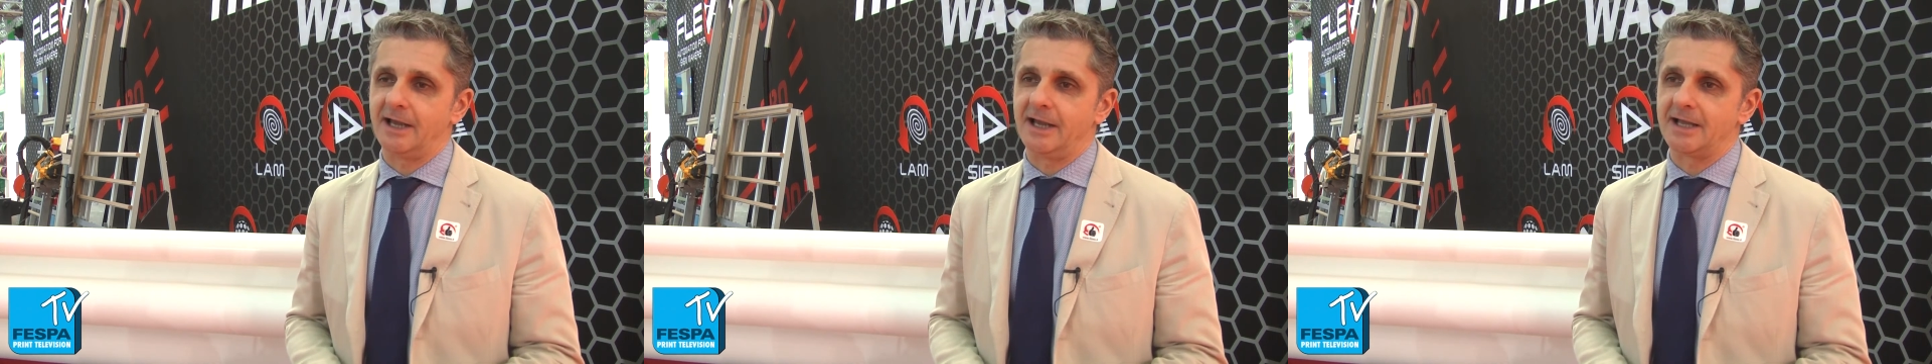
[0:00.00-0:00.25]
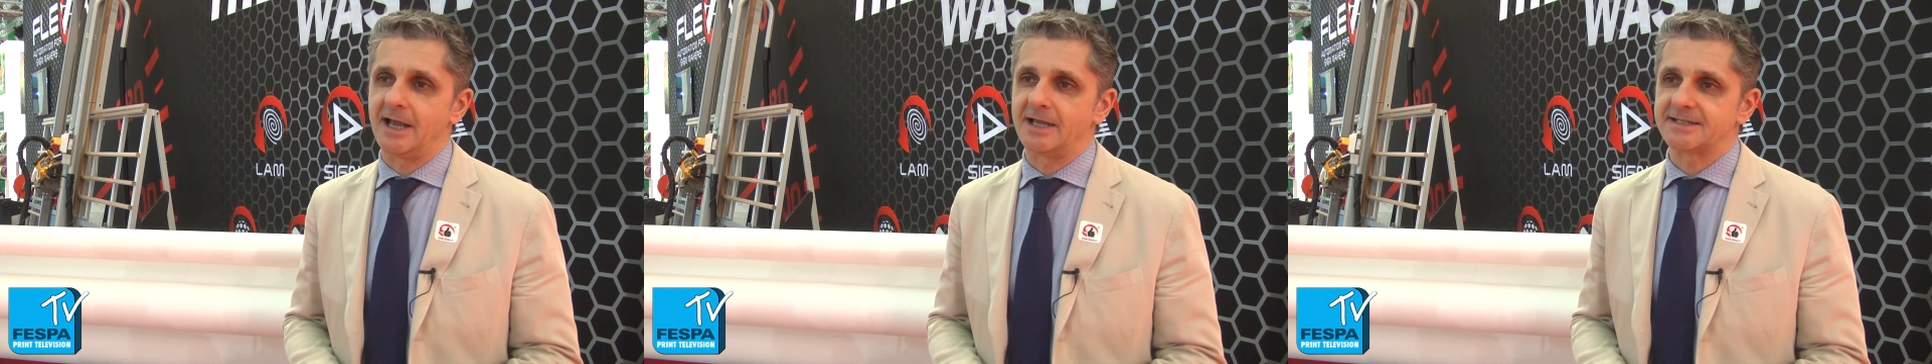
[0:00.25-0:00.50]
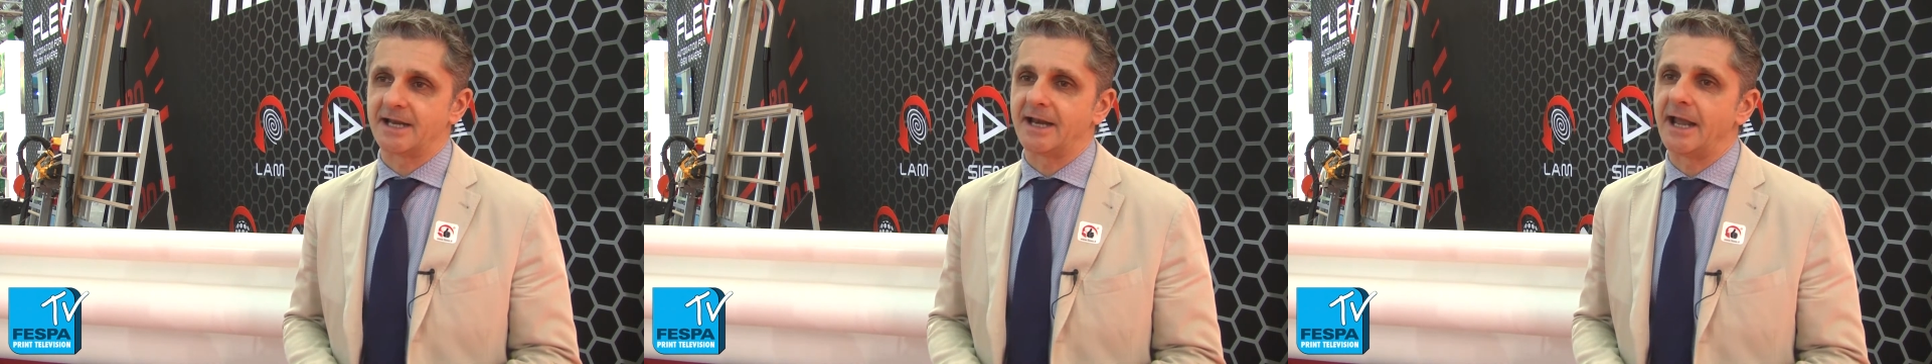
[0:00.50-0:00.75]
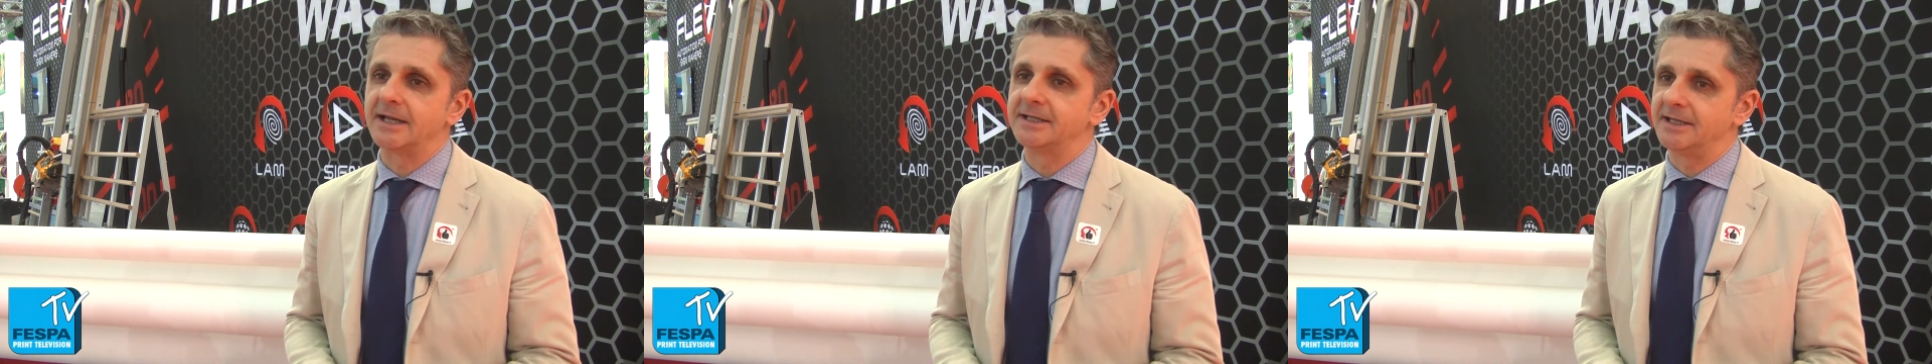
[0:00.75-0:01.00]
as an
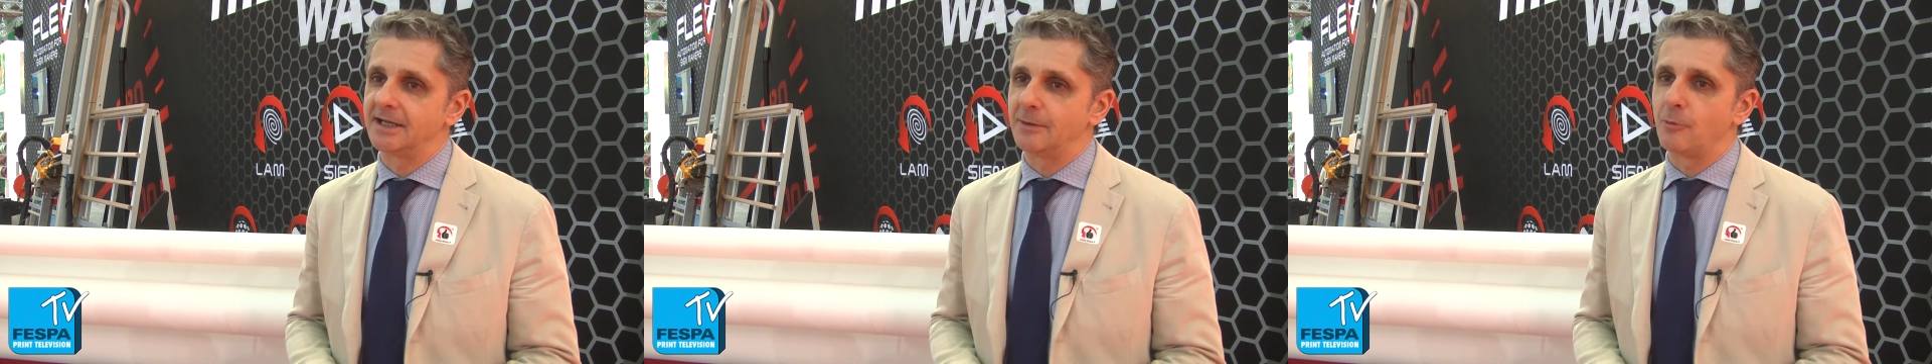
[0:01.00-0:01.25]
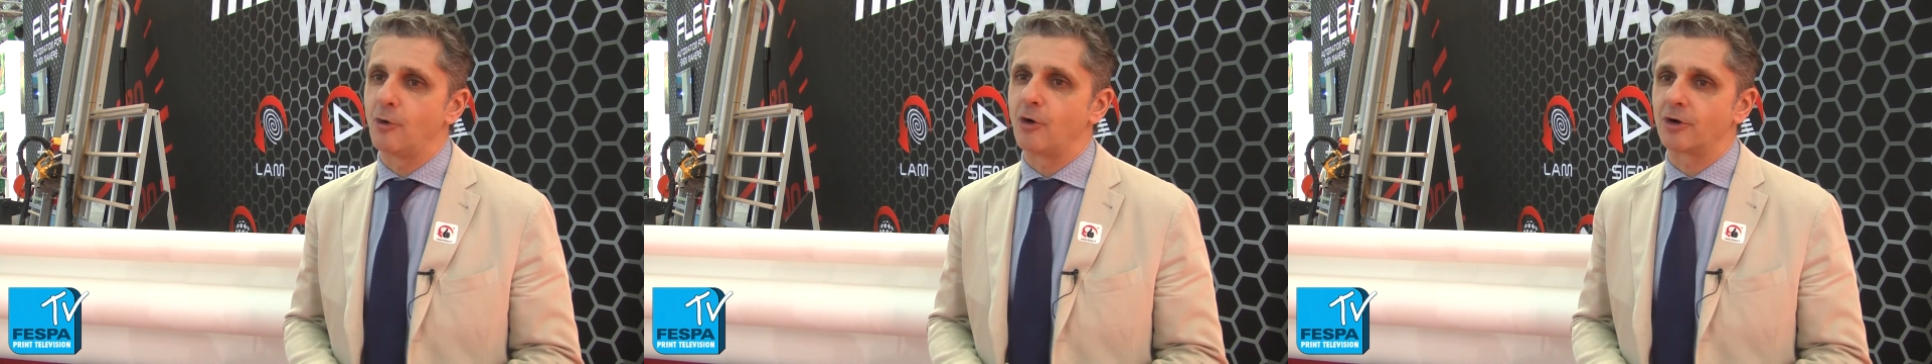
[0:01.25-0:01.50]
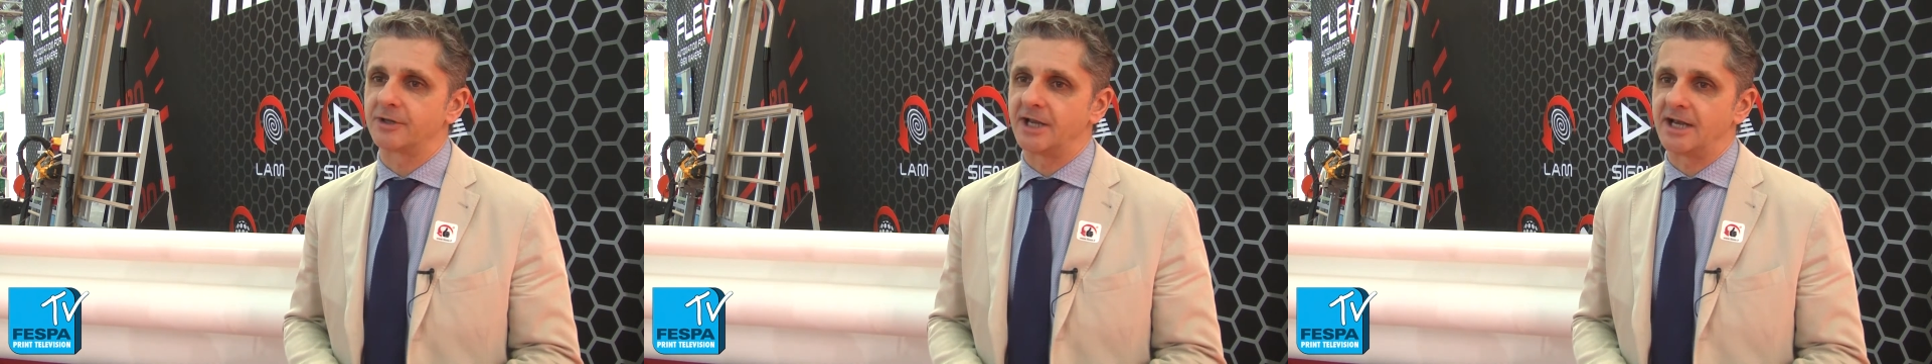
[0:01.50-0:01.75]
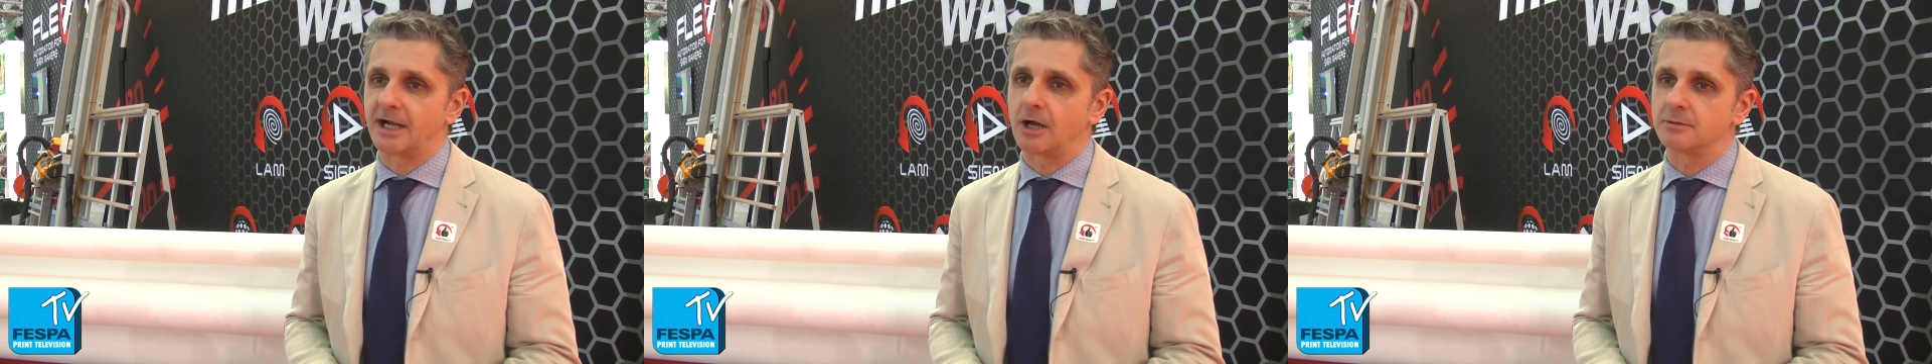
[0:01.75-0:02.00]
idea more
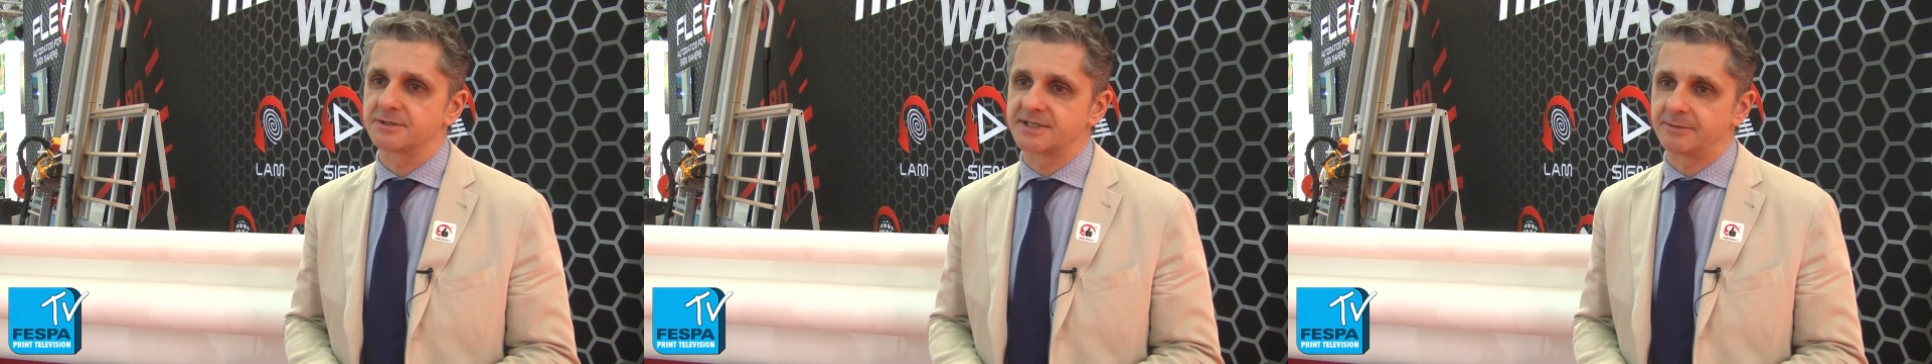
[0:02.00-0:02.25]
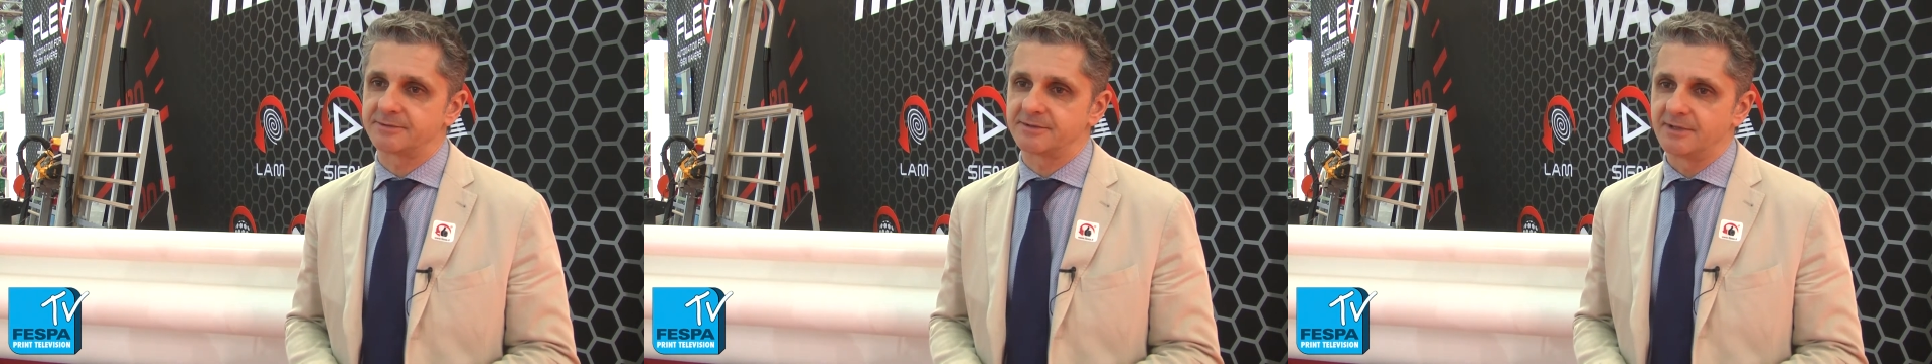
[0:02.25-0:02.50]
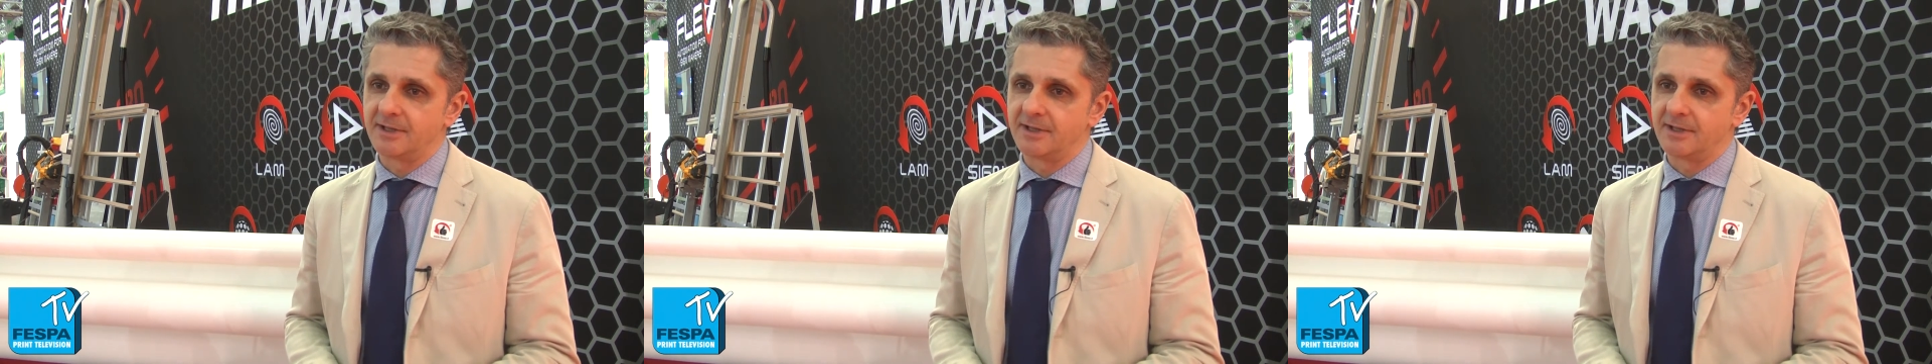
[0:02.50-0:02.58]
than a concept,